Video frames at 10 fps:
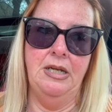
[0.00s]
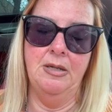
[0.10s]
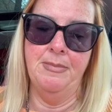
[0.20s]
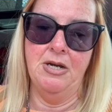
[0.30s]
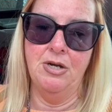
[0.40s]

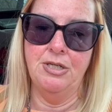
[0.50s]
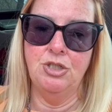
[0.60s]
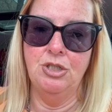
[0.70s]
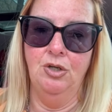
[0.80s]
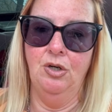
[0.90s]
in a
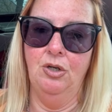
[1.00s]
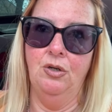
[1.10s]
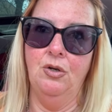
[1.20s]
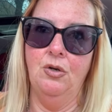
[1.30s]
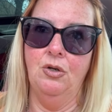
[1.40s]
marriage,
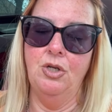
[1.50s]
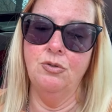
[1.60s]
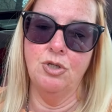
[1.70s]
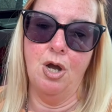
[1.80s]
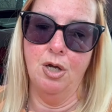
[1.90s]

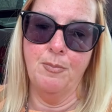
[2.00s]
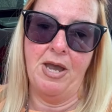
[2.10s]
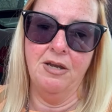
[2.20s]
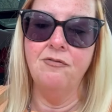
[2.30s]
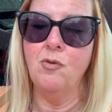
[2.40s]
you talk
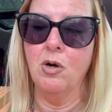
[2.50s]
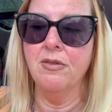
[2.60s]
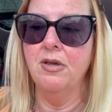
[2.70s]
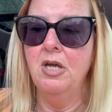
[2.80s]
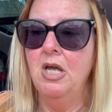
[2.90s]
back and
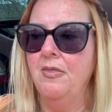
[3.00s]
forth.